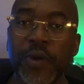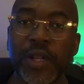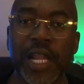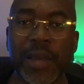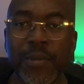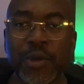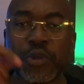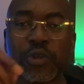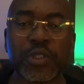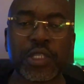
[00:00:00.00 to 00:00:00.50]
Let
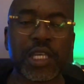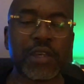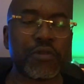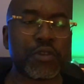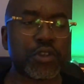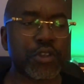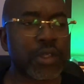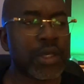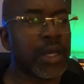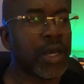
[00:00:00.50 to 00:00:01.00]
me just give you
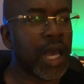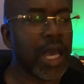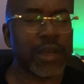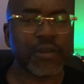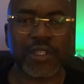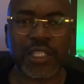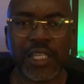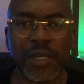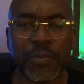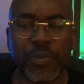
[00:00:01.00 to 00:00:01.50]
just a
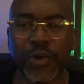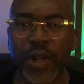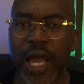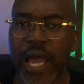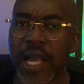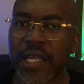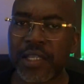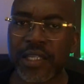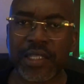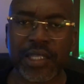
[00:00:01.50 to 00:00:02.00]
simple
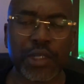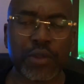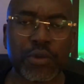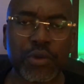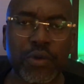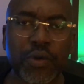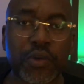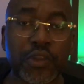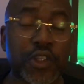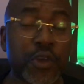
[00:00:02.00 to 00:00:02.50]
exercise to
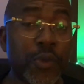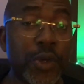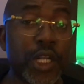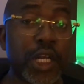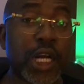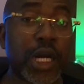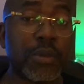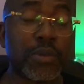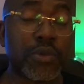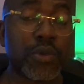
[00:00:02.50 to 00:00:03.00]
consider when it
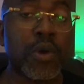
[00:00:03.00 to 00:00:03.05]
comes to